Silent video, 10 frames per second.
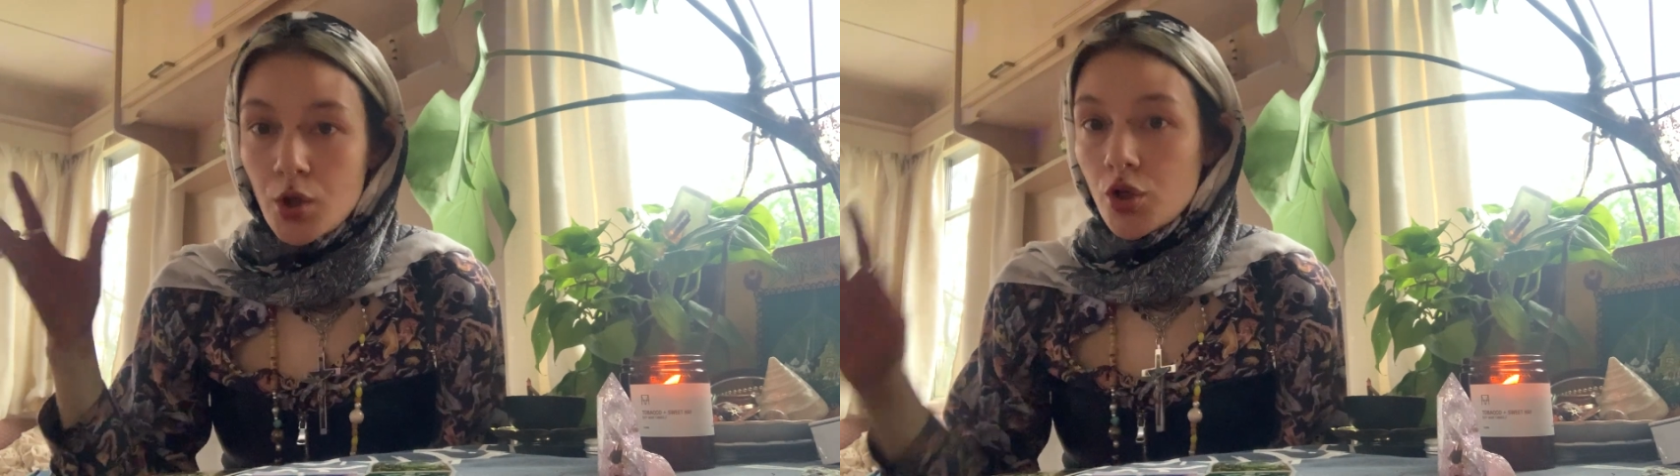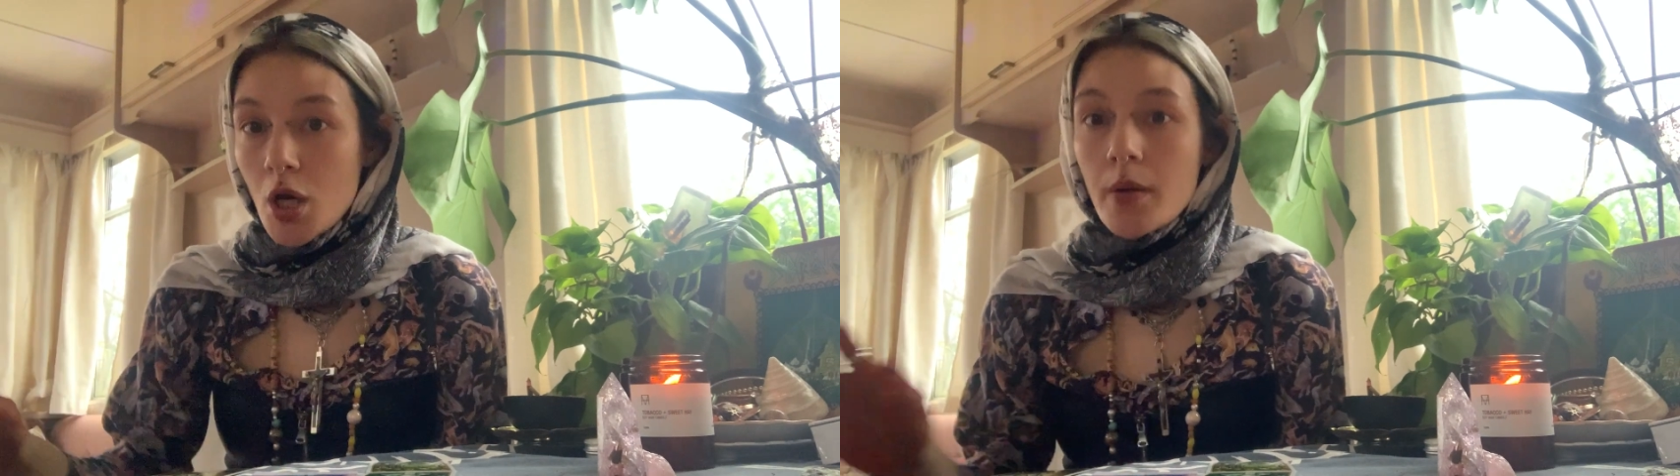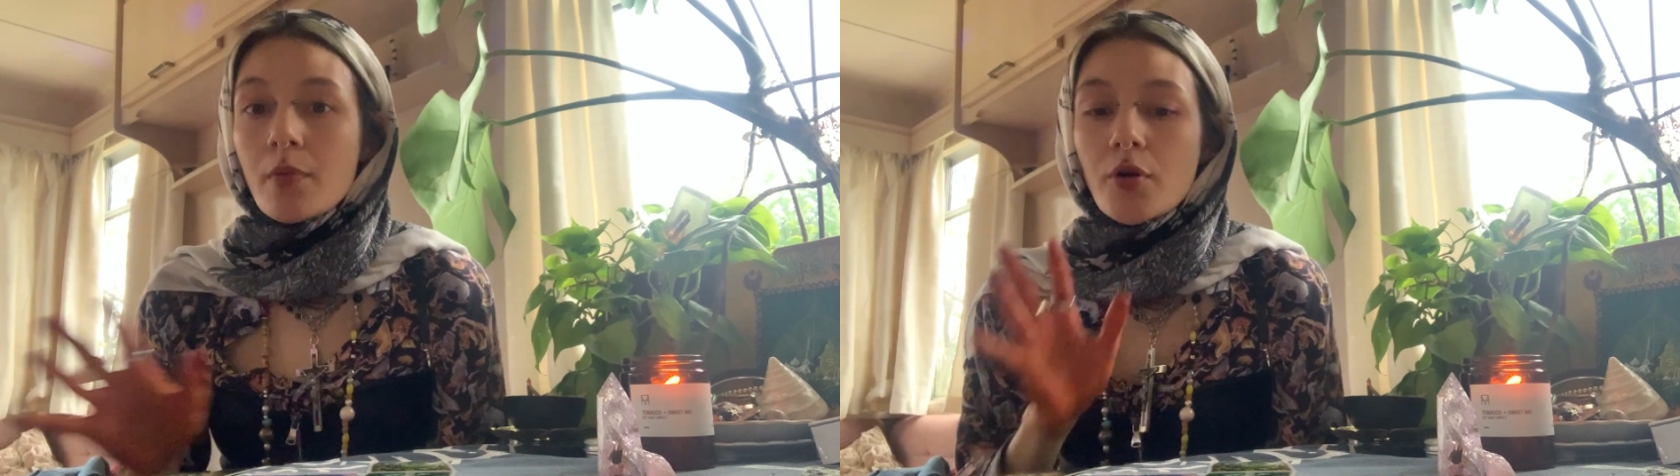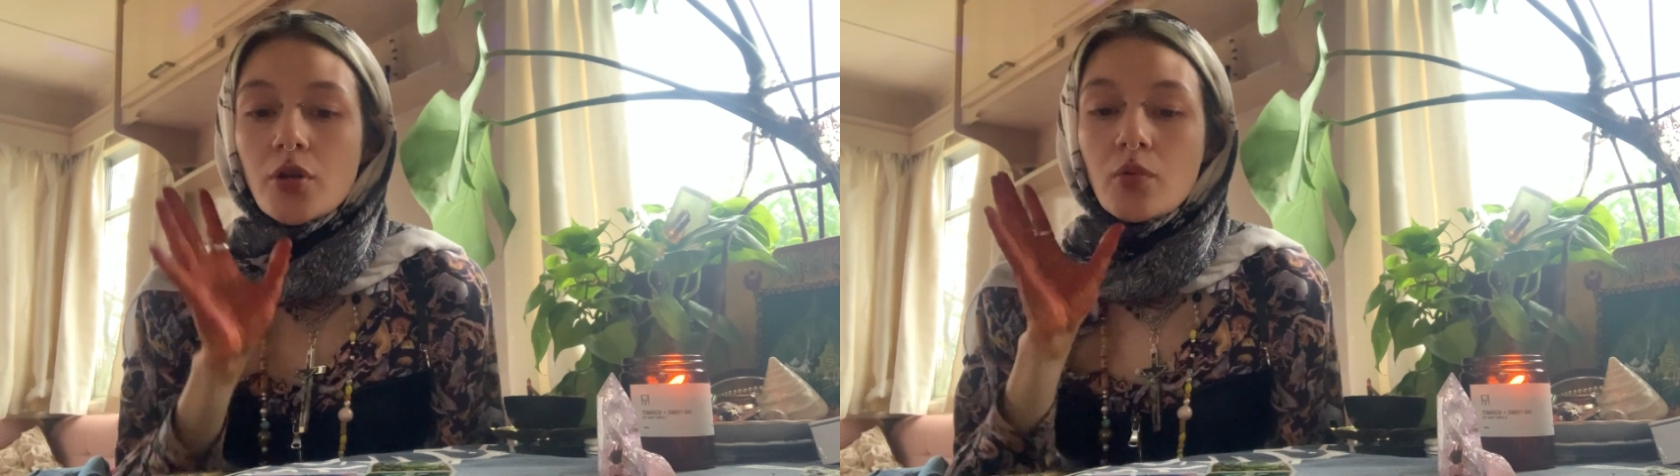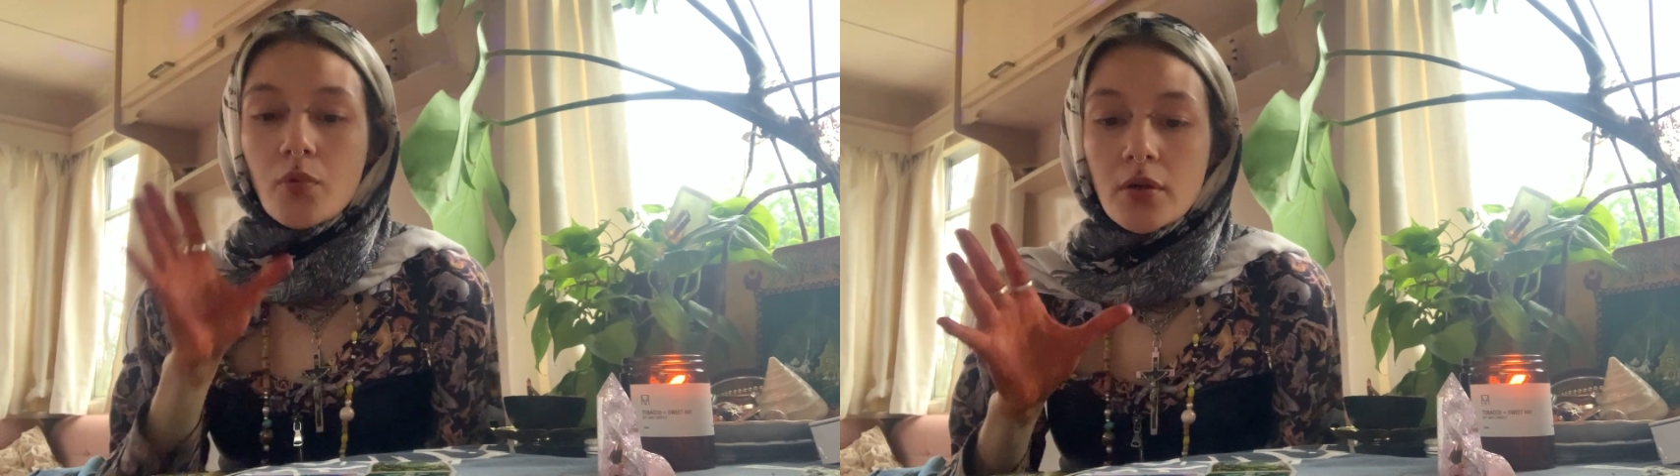knowing what
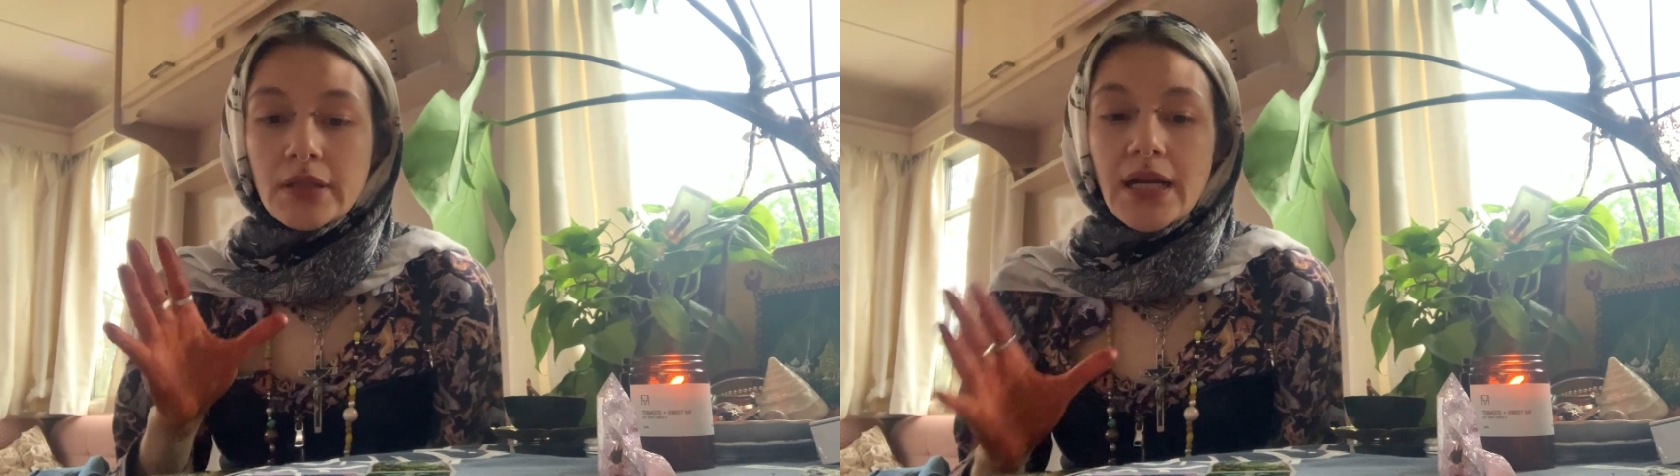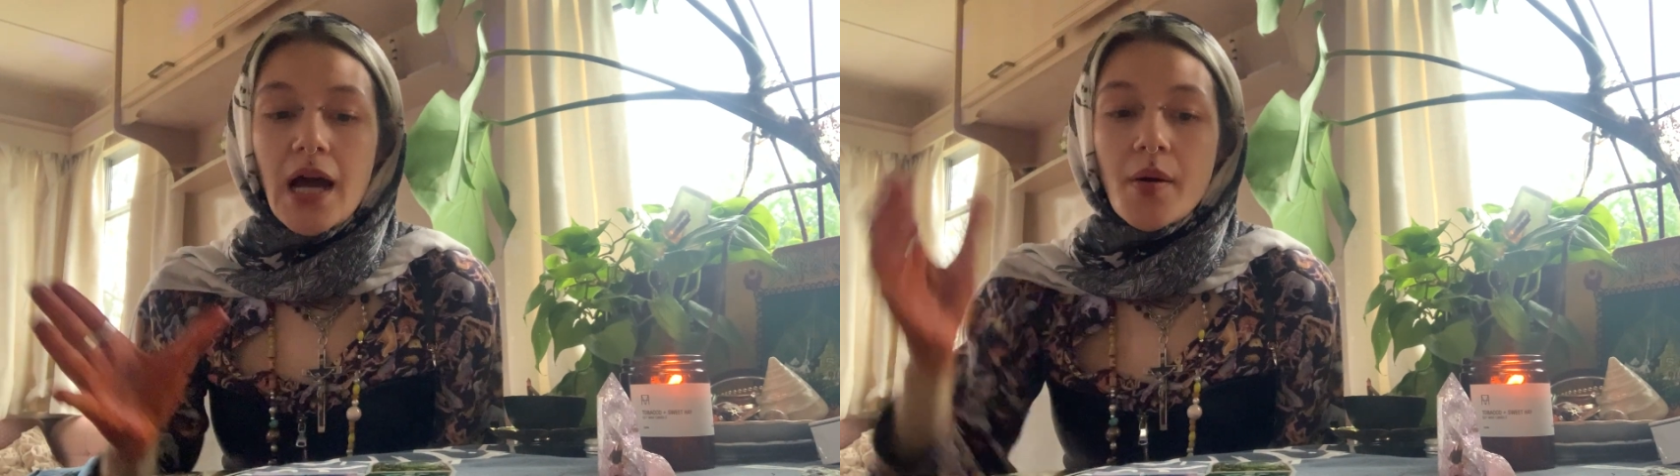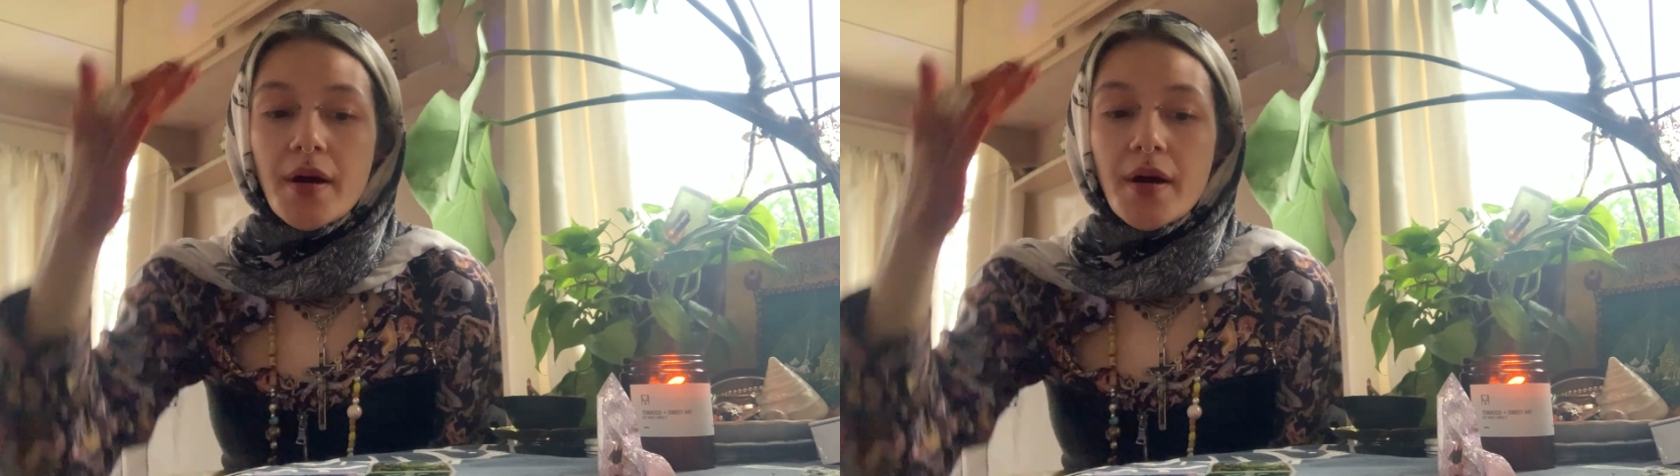you want now,